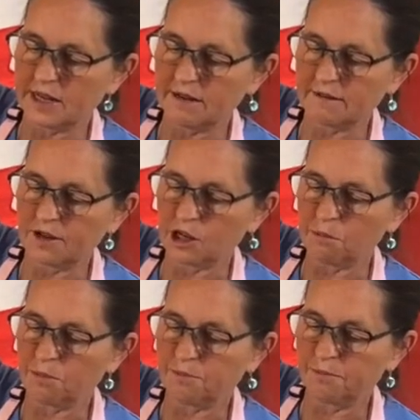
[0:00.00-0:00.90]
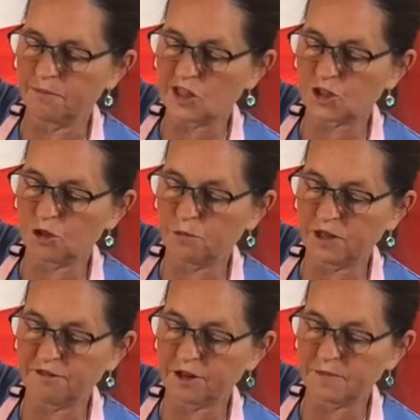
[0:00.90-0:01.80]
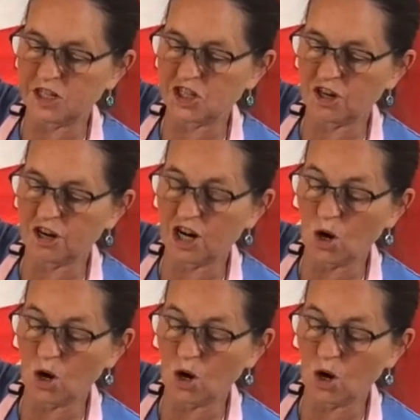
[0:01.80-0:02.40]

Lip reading: You can scoop it from the jar,